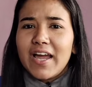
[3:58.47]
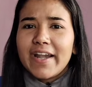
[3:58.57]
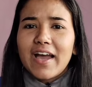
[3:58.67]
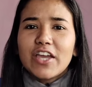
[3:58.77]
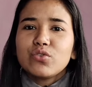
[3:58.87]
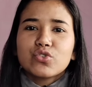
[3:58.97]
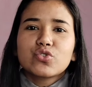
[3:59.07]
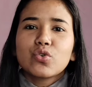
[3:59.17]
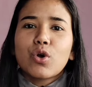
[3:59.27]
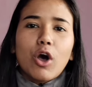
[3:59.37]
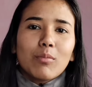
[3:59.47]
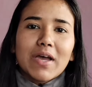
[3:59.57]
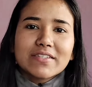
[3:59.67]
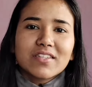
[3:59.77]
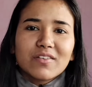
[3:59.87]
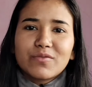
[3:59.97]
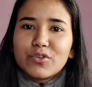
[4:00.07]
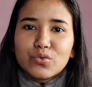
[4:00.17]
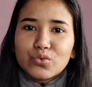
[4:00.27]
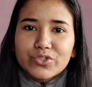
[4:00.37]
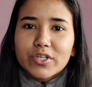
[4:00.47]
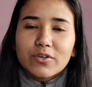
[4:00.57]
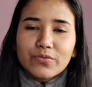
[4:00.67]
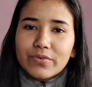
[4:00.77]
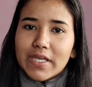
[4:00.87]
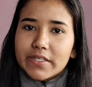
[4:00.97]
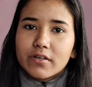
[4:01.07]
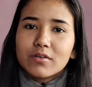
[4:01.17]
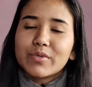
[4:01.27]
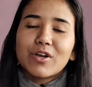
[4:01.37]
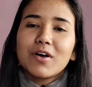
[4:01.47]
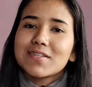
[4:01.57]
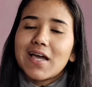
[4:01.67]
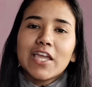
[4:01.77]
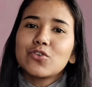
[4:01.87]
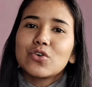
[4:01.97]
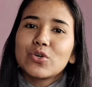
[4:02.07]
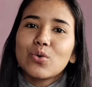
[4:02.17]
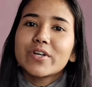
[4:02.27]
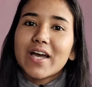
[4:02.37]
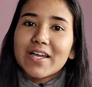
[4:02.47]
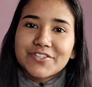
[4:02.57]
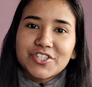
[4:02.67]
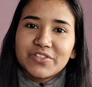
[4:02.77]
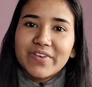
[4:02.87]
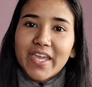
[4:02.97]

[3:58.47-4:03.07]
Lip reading: And I used to call myself loser, failure, because I could not achieve